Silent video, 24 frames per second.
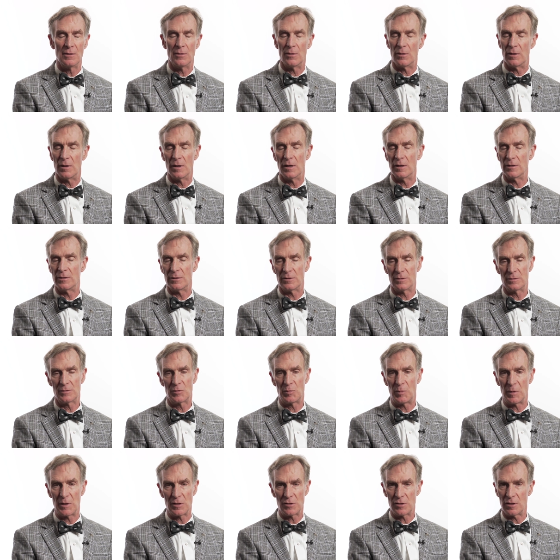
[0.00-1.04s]
or other
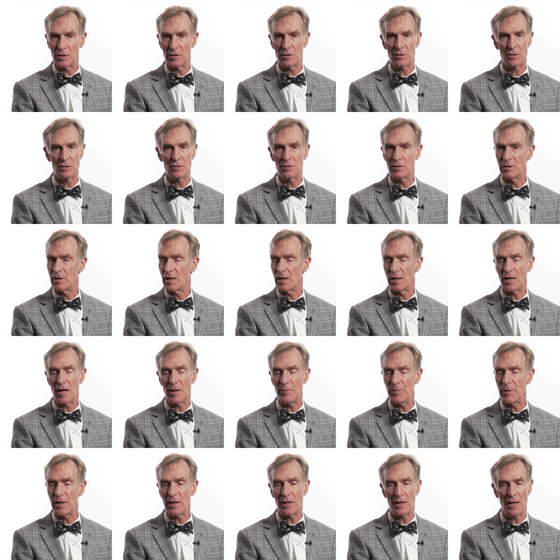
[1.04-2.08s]
species
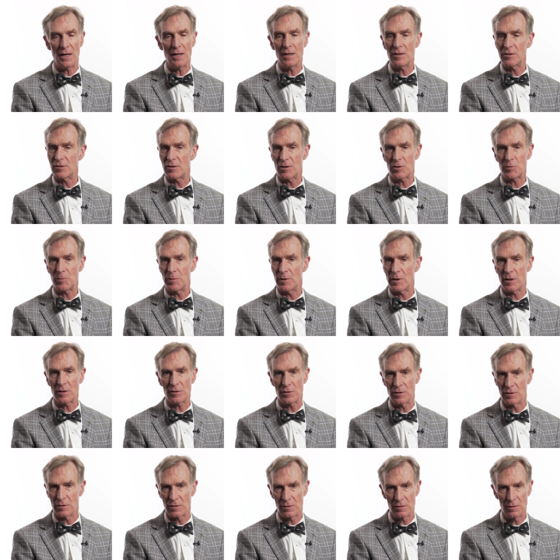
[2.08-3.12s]
cannot make any such
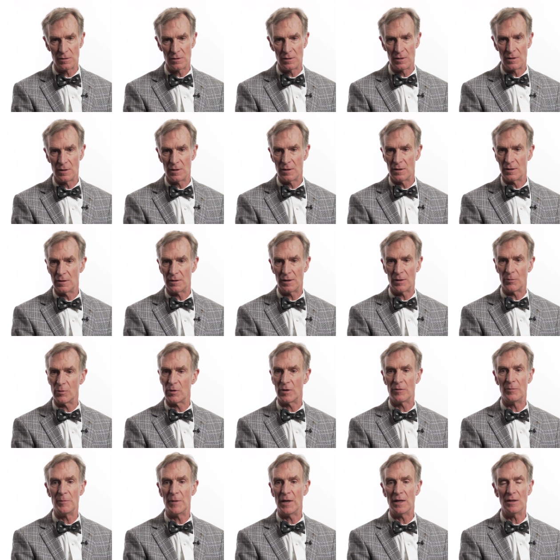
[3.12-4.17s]
predictions. They
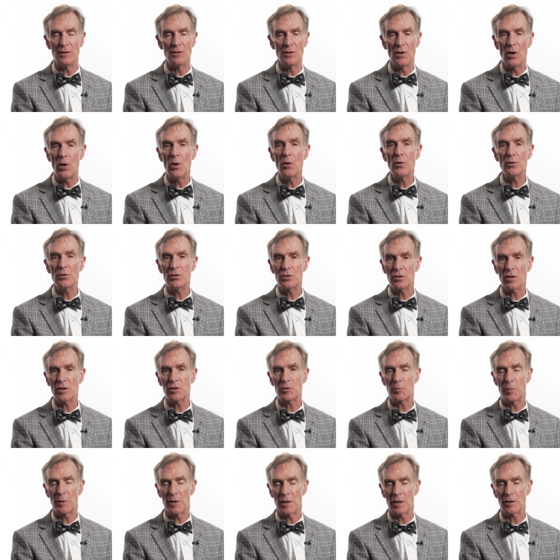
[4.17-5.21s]
would have made no
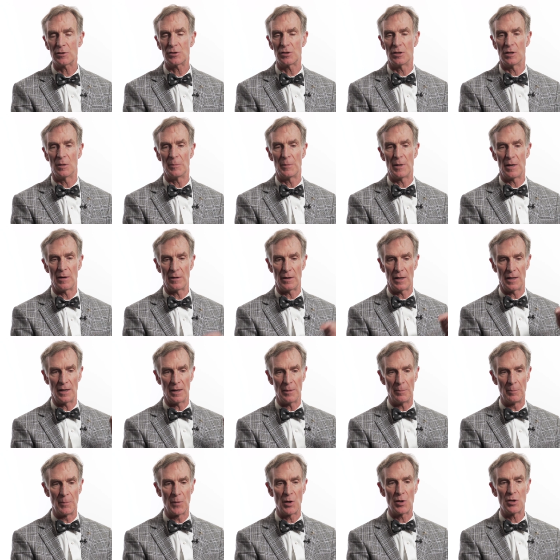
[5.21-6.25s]
such prediction about
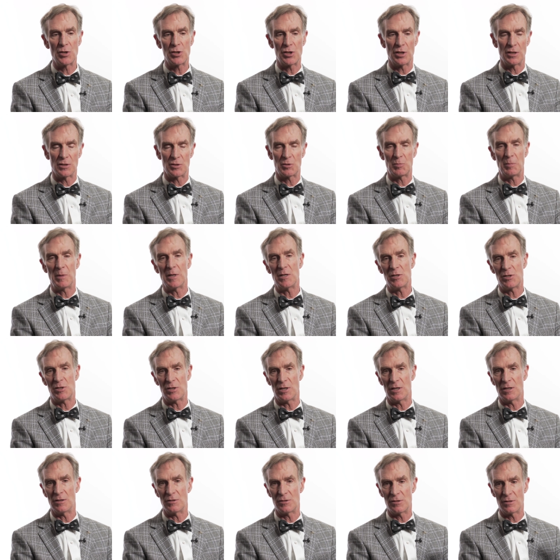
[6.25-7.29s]
an emergent
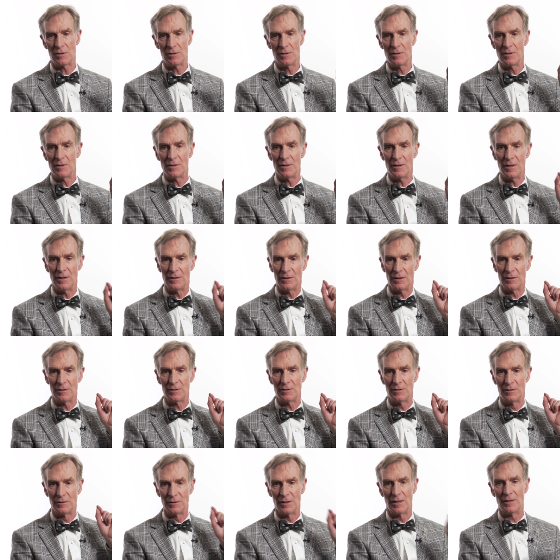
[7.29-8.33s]
species in
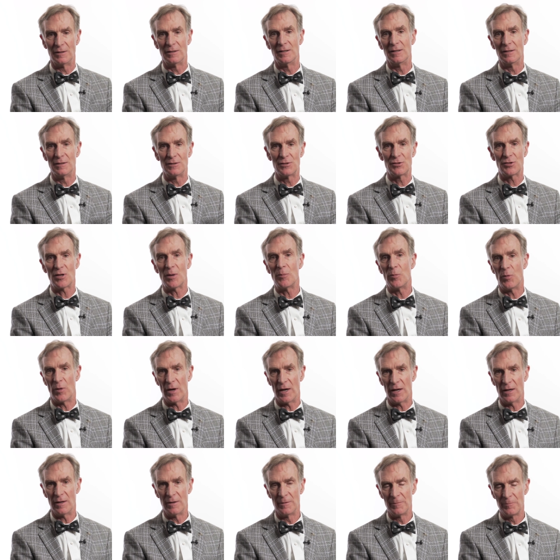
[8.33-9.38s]
the London
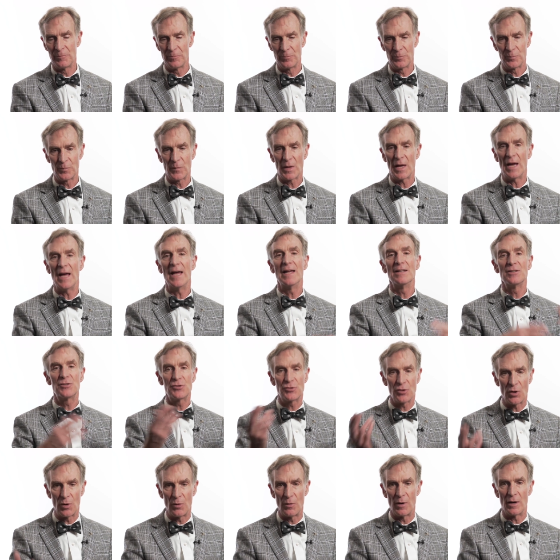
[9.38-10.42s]
subway, and
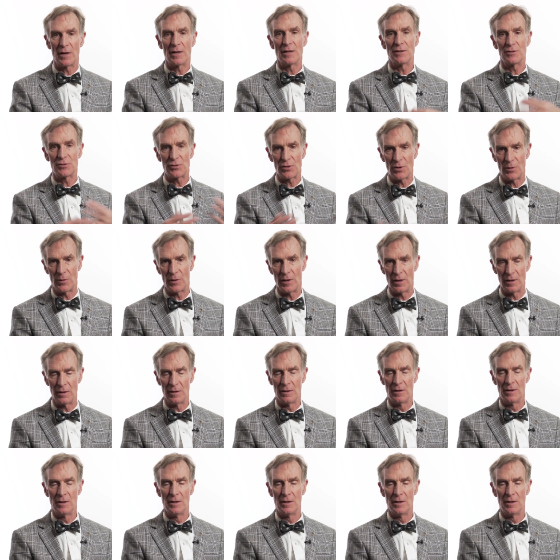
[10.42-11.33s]
so on and so on.